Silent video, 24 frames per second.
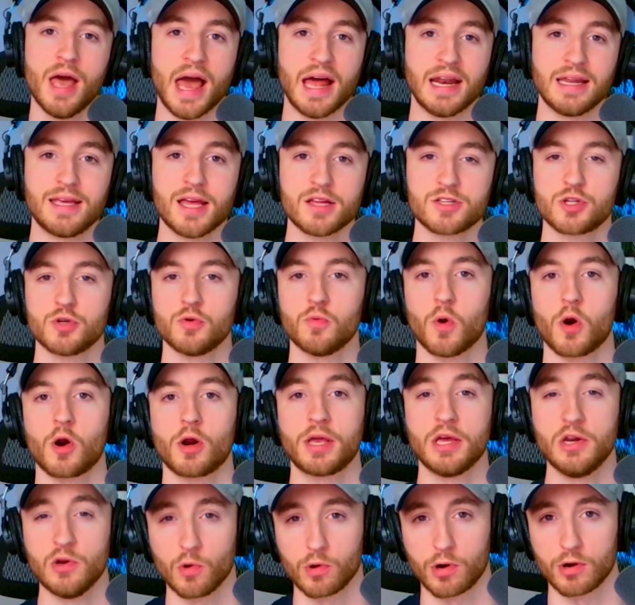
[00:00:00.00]
and get to
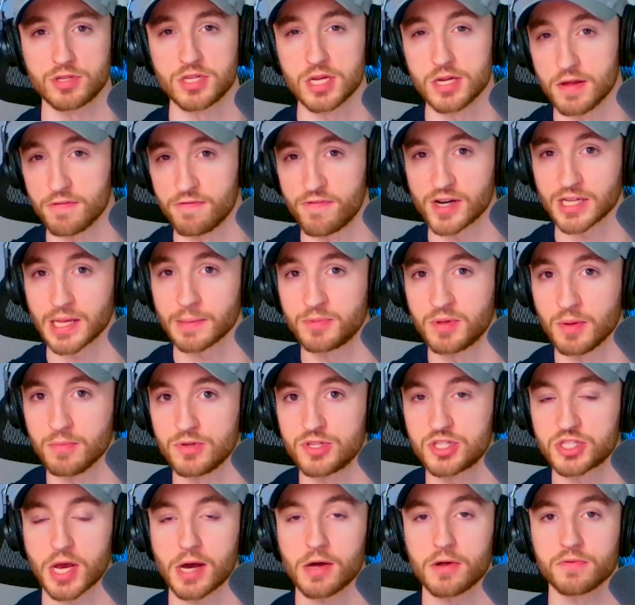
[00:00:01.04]
work in order to develop
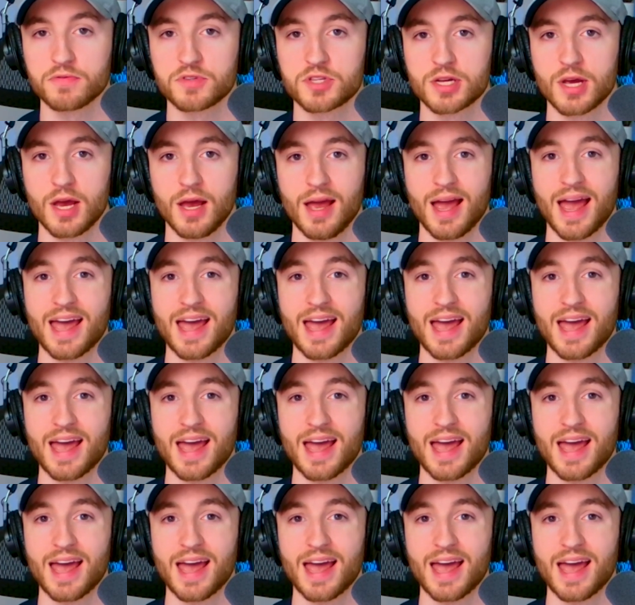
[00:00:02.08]
themselves